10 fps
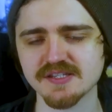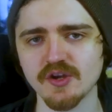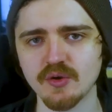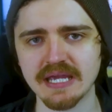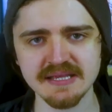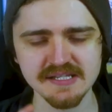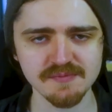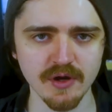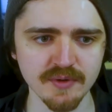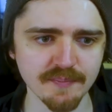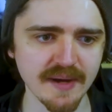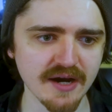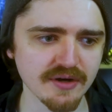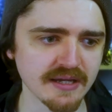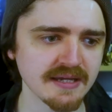So in this moment,
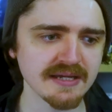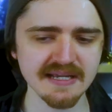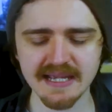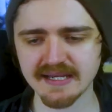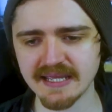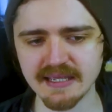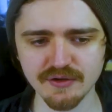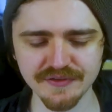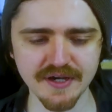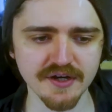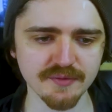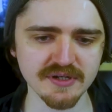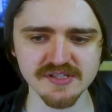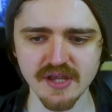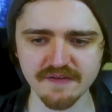Barry in the heat of the
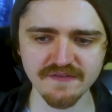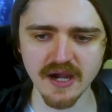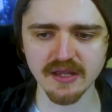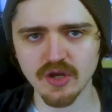argument is like, fine,